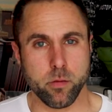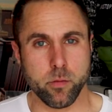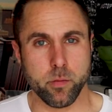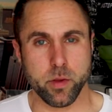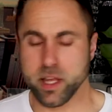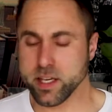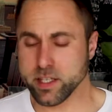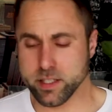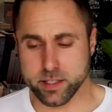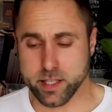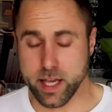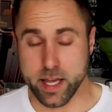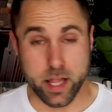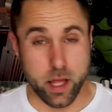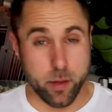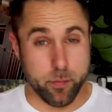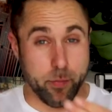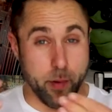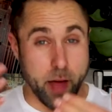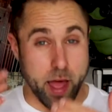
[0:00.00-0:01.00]
But let's take
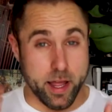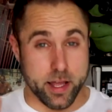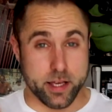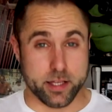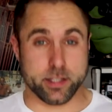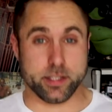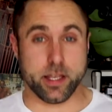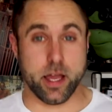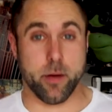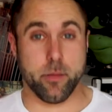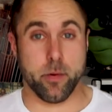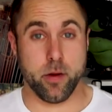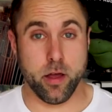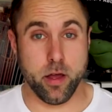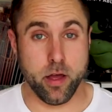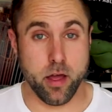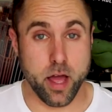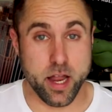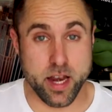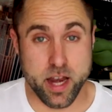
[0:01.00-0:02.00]
that back a step.
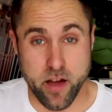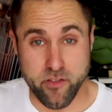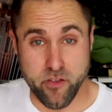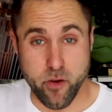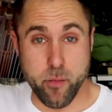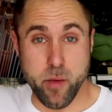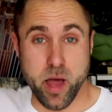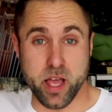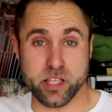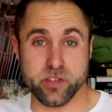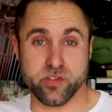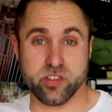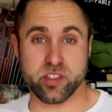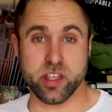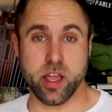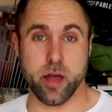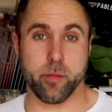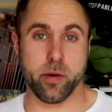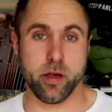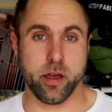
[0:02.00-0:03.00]
Another massive
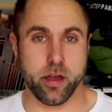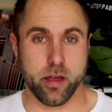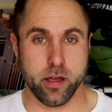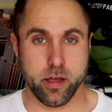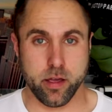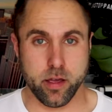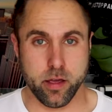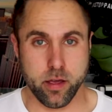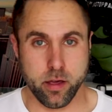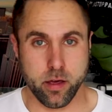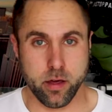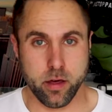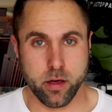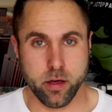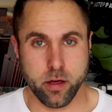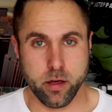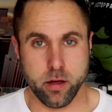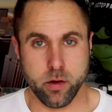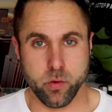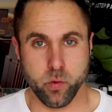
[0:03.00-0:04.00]
step here.
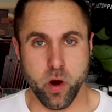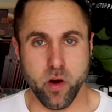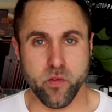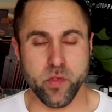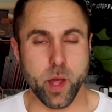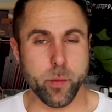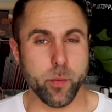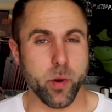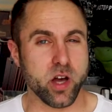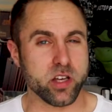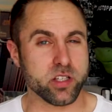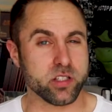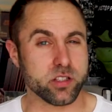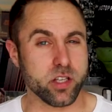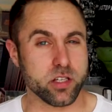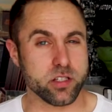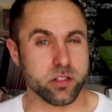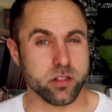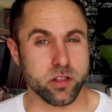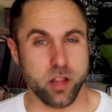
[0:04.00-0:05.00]
What if that person
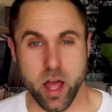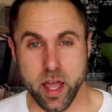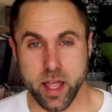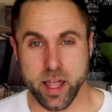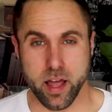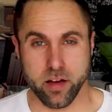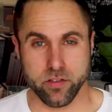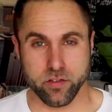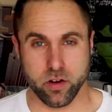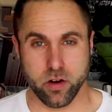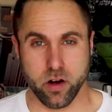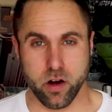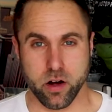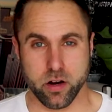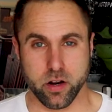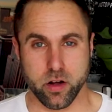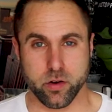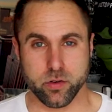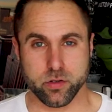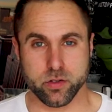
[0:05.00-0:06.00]
doesn't like
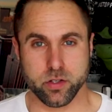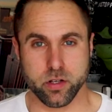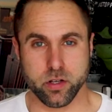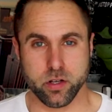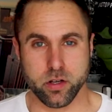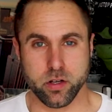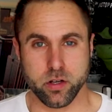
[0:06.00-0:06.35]
avocados?